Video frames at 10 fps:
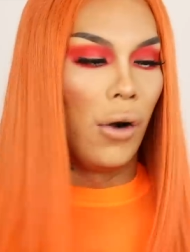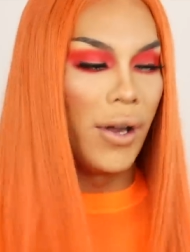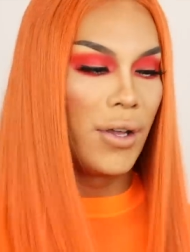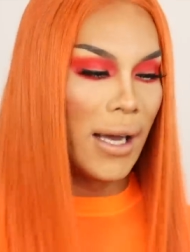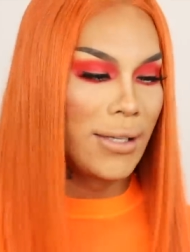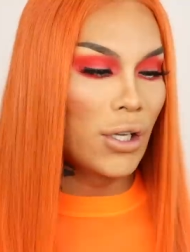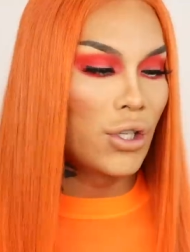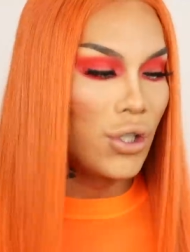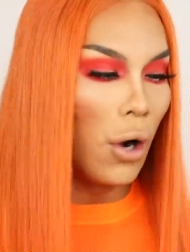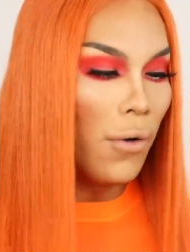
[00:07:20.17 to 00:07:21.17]
All right, you guys,
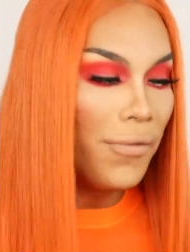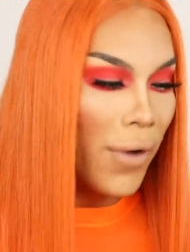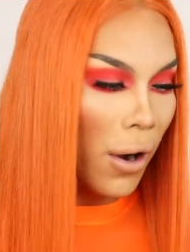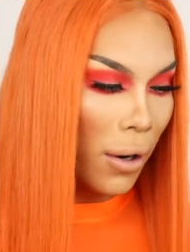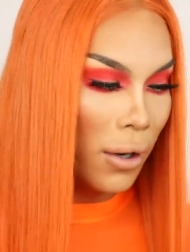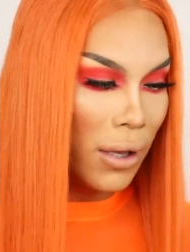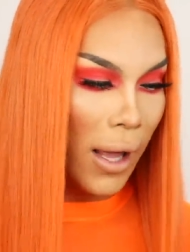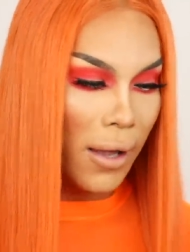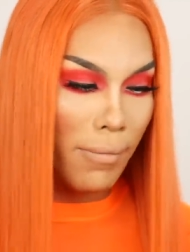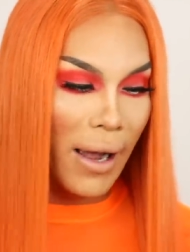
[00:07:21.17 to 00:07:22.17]
so far,
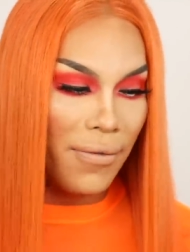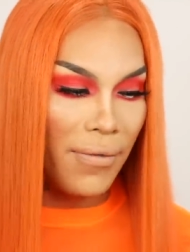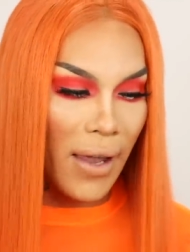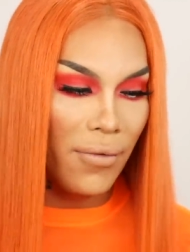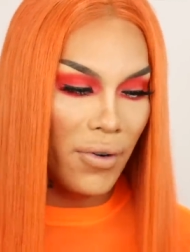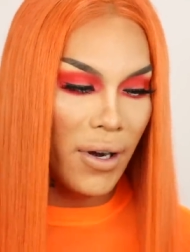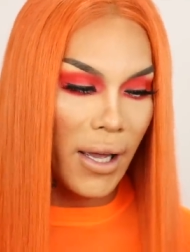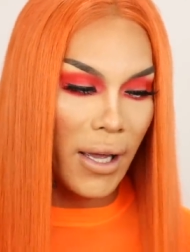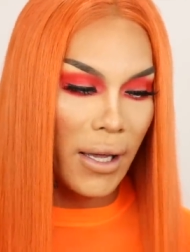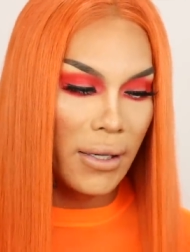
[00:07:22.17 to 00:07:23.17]
like my favorite
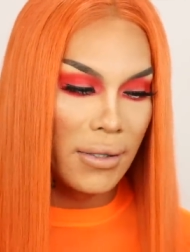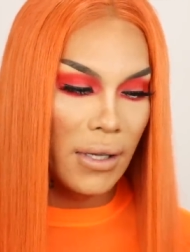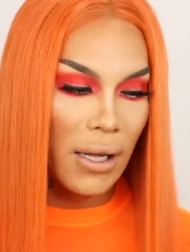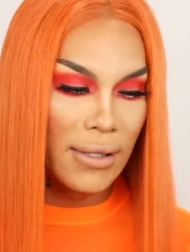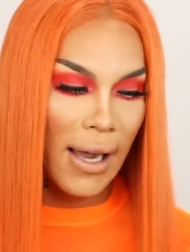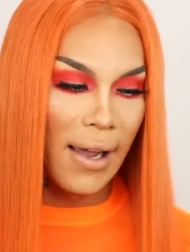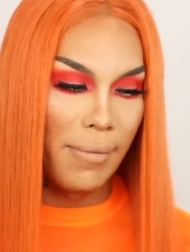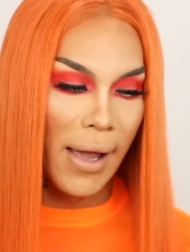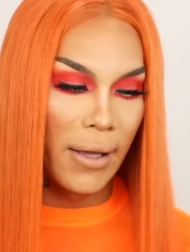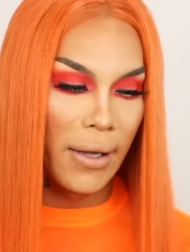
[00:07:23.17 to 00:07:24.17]
is Diet
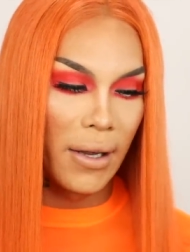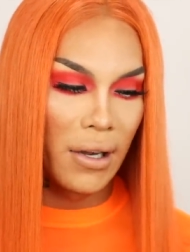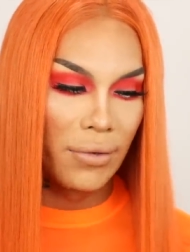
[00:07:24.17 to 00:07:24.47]
Mannequin.